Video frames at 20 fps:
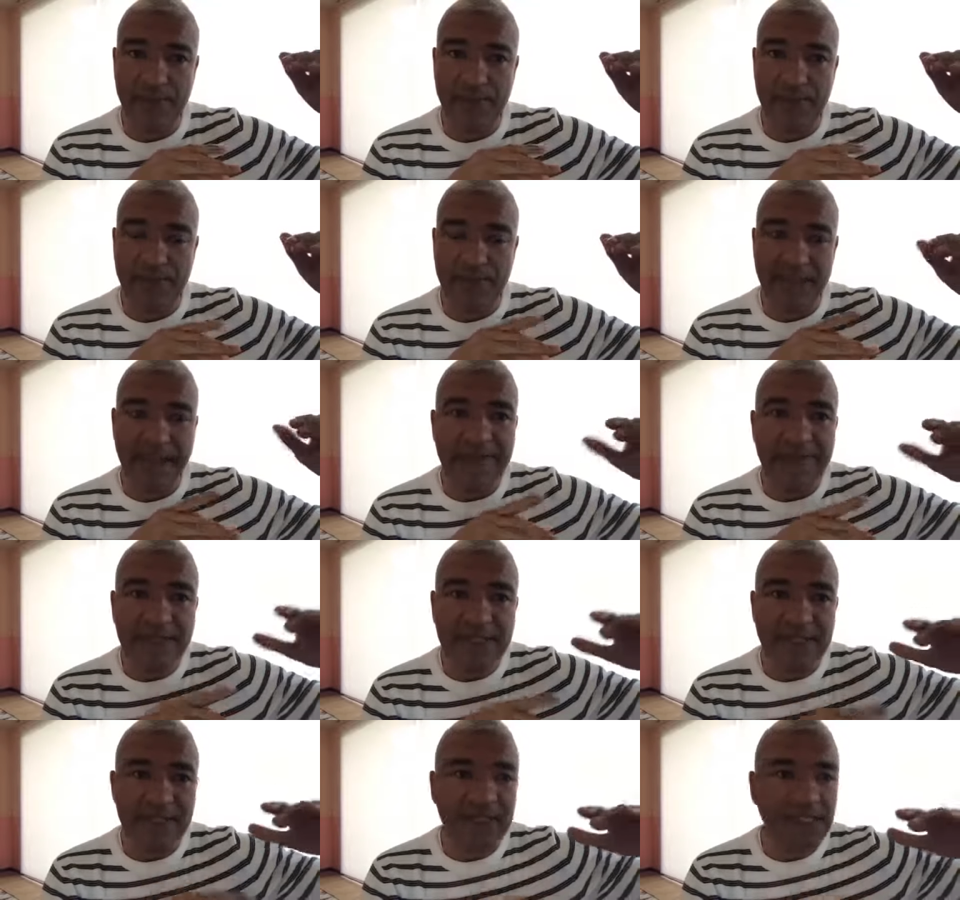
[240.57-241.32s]
you
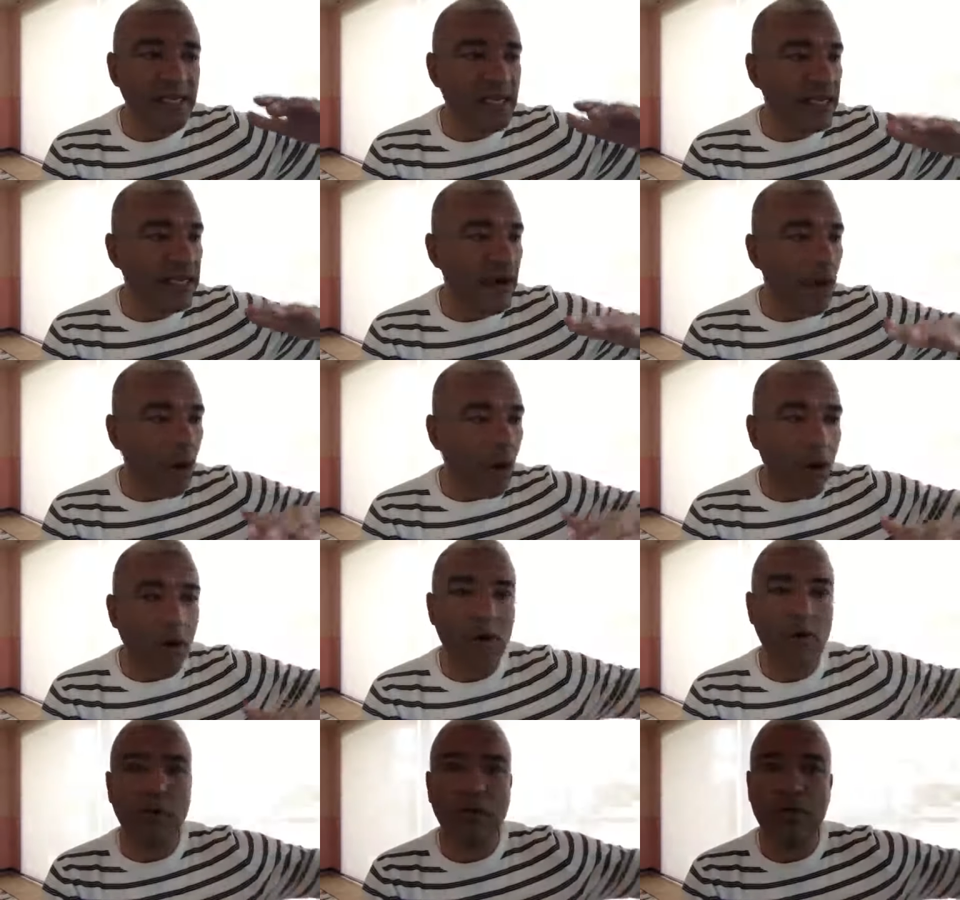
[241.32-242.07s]
haven't seen
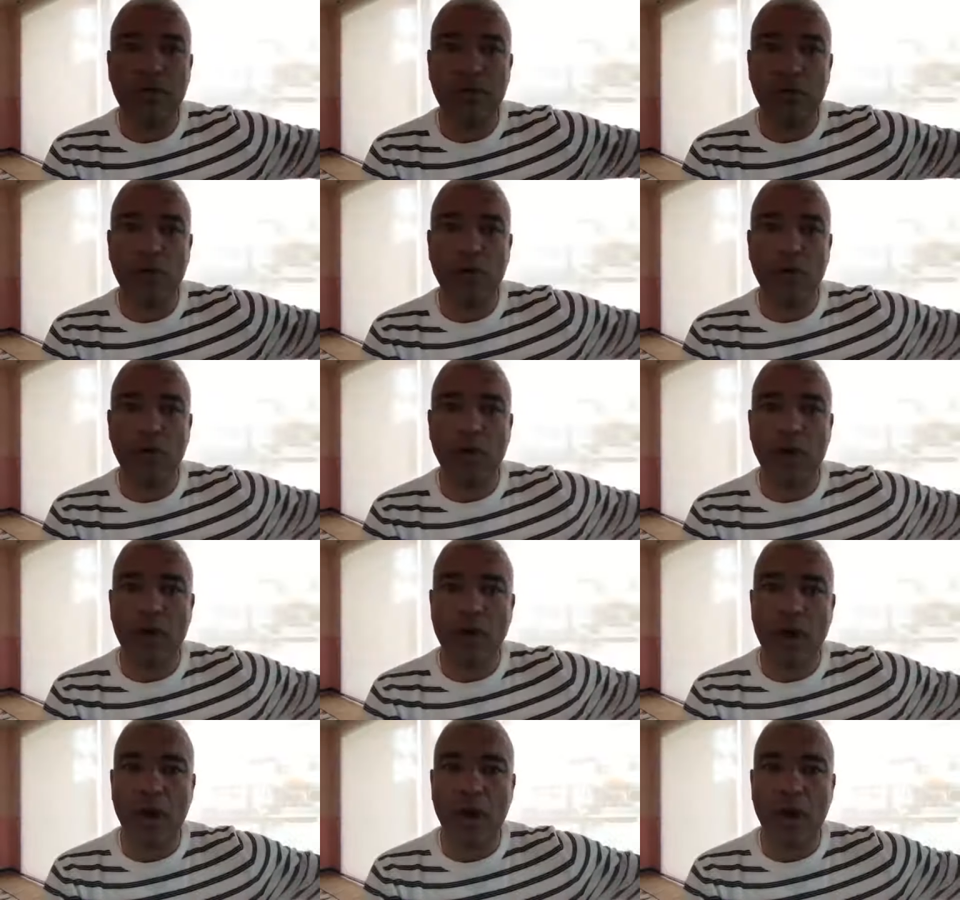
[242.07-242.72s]
all the work,